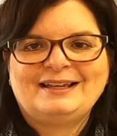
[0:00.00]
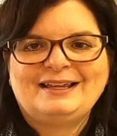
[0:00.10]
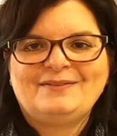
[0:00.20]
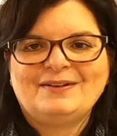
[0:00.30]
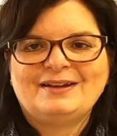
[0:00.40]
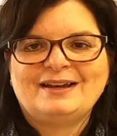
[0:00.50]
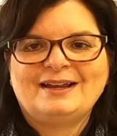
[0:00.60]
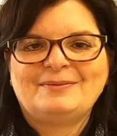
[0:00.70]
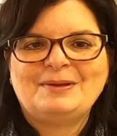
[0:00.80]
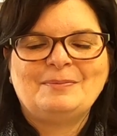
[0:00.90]
even
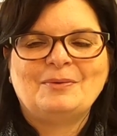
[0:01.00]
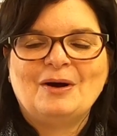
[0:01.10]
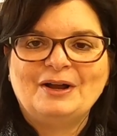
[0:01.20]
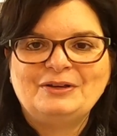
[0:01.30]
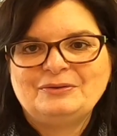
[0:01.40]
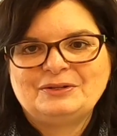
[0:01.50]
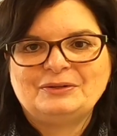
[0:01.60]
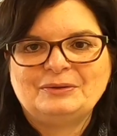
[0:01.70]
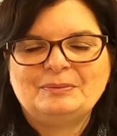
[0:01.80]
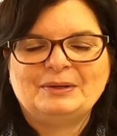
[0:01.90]
people on
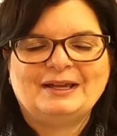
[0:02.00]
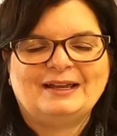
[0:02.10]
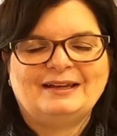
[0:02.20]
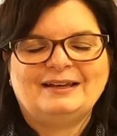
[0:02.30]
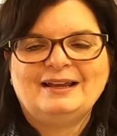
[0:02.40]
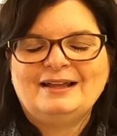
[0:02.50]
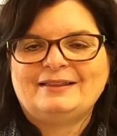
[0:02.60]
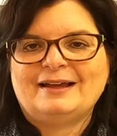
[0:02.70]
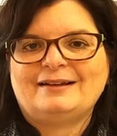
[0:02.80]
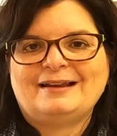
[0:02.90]
YouTube and
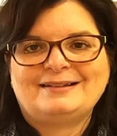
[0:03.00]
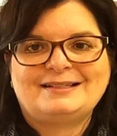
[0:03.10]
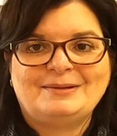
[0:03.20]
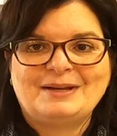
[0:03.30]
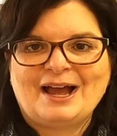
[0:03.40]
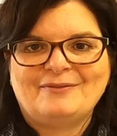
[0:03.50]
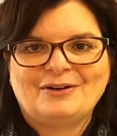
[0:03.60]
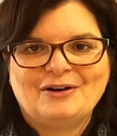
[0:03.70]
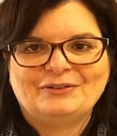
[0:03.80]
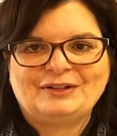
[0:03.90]
that seem to have
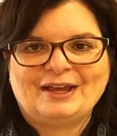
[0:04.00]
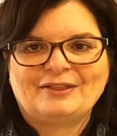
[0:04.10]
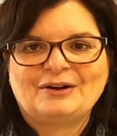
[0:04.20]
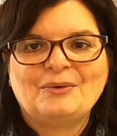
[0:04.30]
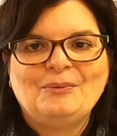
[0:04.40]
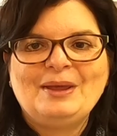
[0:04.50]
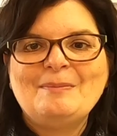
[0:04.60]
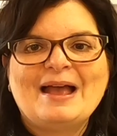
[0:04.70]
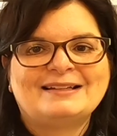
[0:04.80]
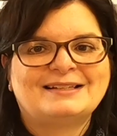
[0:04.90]
it all together, we
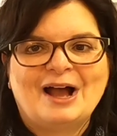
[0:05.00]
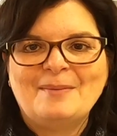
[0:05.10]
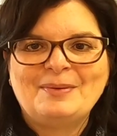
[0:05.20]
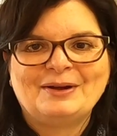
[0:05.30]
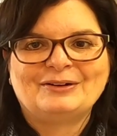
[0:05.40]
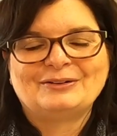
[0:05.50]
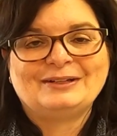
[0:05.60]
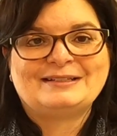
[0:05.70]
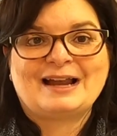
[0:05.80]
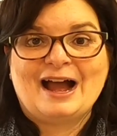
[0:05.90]
mess up, or at
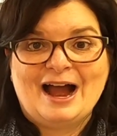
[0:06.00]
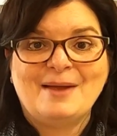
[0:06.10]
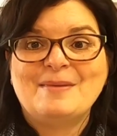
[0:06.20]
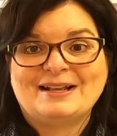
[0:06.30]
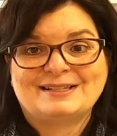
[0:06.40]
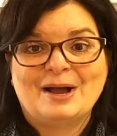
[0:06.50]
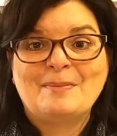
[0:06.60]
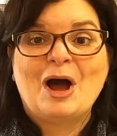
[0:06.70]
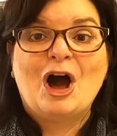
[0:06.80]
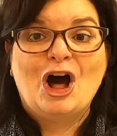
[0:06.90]
least I mess
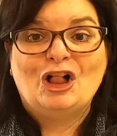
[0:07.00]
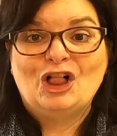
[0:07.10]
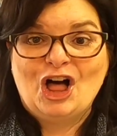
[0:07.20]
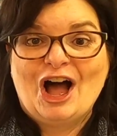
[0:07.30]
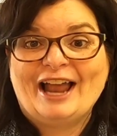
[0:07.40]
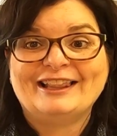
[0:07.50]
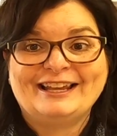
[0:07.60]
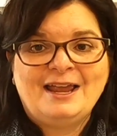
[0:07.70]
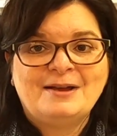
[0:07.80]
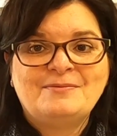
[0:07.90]
up a lot.
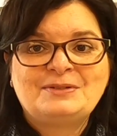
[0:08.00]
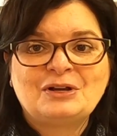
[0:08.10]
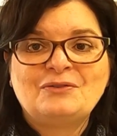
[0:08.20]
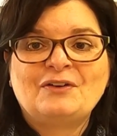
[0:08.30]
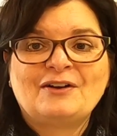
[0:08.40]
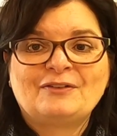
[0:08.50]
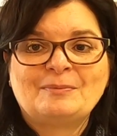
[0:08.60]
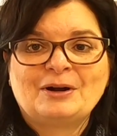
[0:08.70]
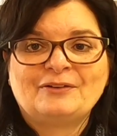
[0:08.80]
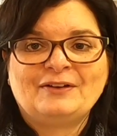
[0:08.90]
I am so far from
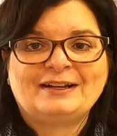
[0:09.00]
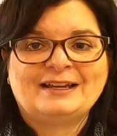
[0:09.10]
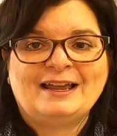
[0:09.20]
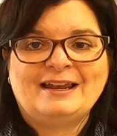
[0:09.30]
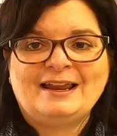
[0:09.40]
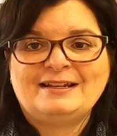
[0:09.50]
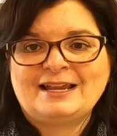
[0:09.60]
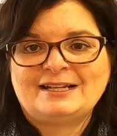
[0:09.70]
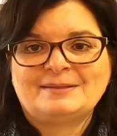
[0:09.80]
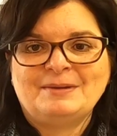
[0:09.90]
perfect, and it
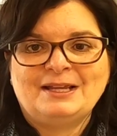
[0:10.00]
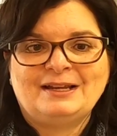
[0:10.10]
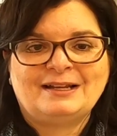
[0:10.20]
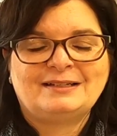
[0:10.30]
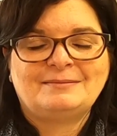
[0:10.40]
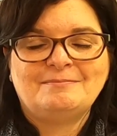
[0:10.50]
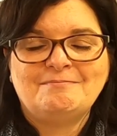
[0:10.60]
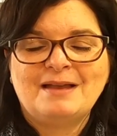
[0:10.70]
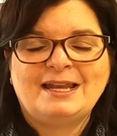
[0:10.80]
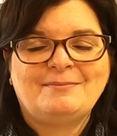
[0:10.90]
takes me
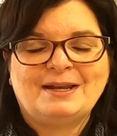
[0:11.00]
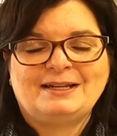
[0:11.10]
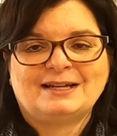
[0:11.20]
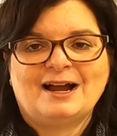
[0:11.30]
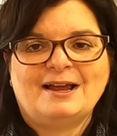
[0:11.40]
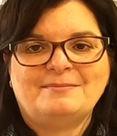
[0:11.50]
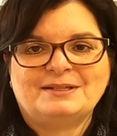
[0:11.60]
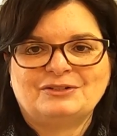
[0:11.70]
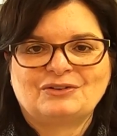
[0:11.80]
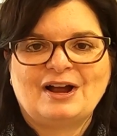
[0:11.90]
many
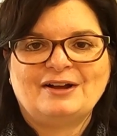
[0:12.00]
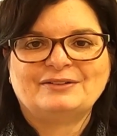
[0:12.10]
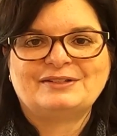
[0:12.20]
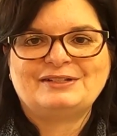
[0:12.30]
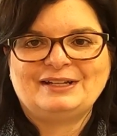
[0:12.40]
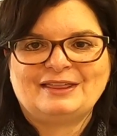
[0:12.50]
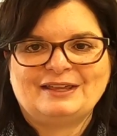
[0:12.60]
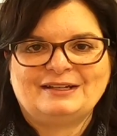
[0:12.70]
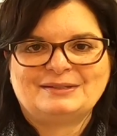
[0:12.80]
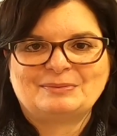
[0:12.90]
times and trials to get
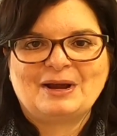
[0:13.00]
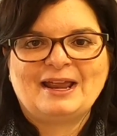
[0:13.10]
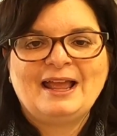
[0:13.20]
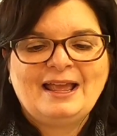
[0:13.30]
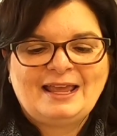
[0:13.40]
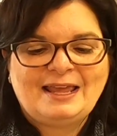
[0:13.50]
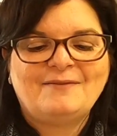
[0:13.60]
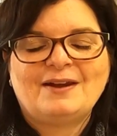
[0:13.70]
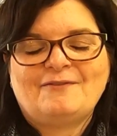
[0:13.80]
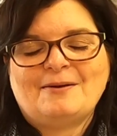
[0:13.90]
things right,
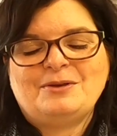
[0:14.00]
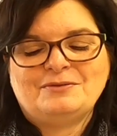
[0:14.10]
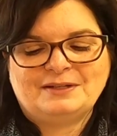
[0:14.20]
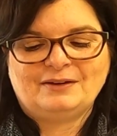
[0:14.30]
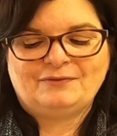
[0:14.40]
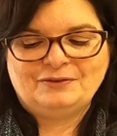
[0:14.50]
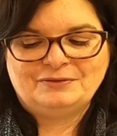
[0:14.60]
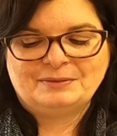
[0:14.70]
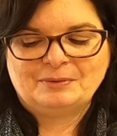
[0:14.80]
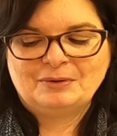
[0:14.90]
even if I'm using a
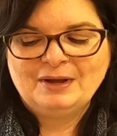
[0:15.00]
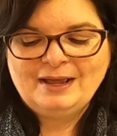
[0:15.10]
fusible.